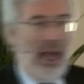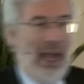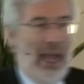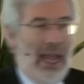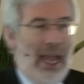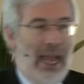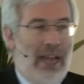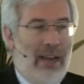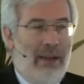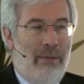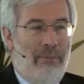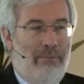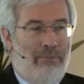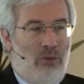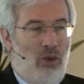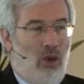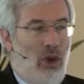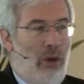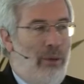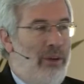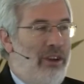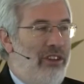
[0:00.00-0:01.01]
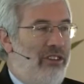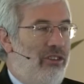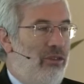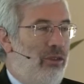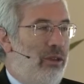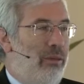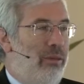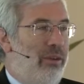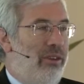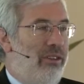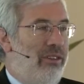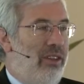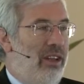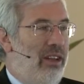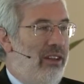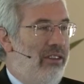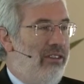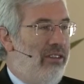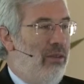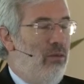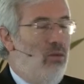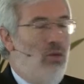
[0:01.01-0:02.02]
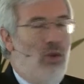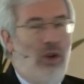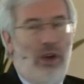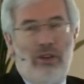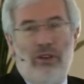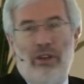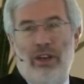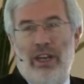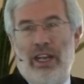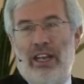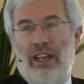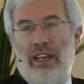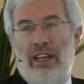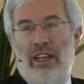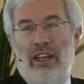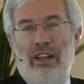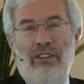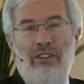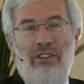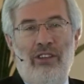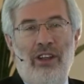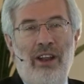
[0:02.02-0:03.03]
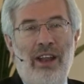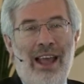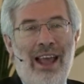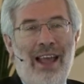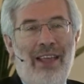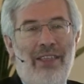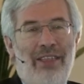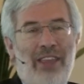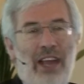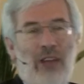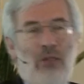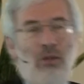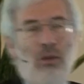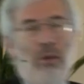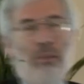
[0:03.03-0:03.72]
in a collaboration with Brazil, some work on agriculture, that will